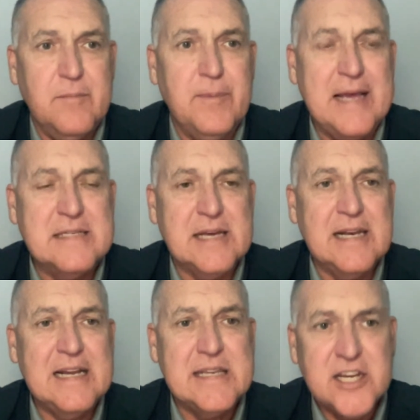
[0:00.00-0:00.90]
place
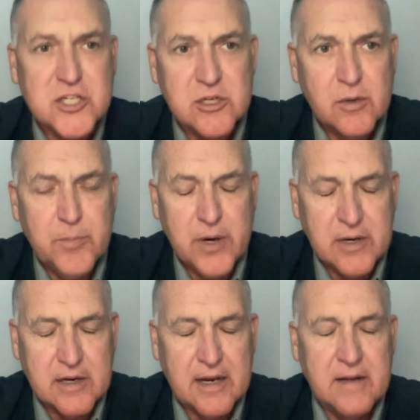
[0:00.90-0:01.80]
an additional
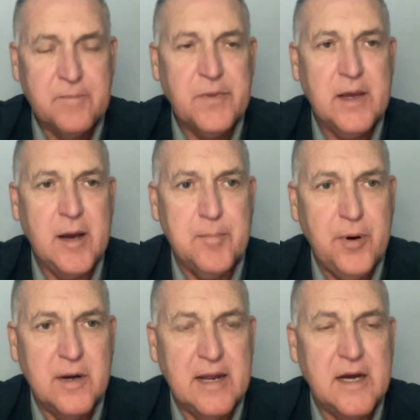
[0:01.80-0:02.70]
burden
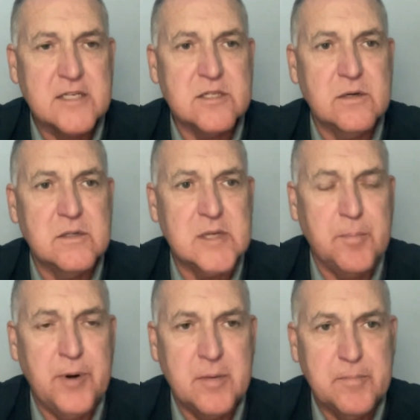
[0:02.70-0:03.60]
upon households,
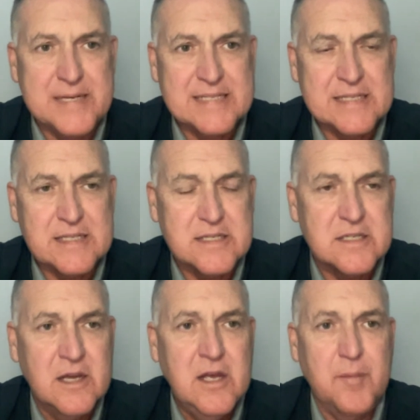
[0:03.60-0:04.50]
upon businesses,